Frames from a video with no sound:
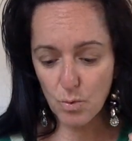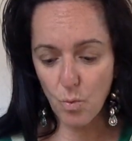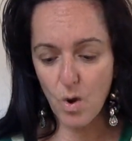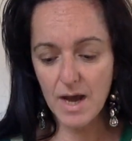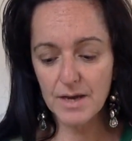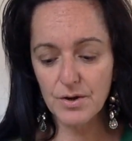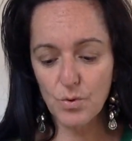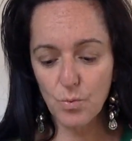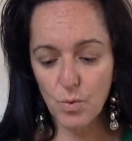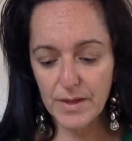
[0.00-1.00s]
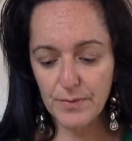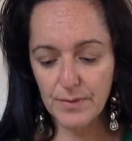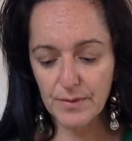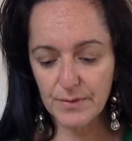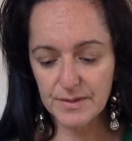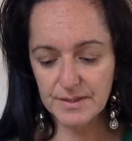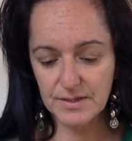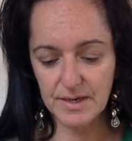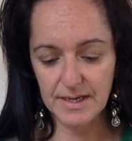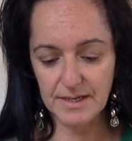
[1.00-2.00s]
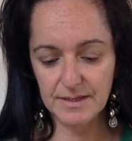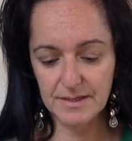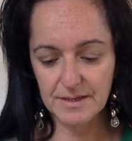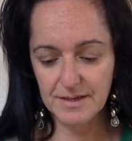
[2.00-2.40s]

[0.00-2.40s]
one with the state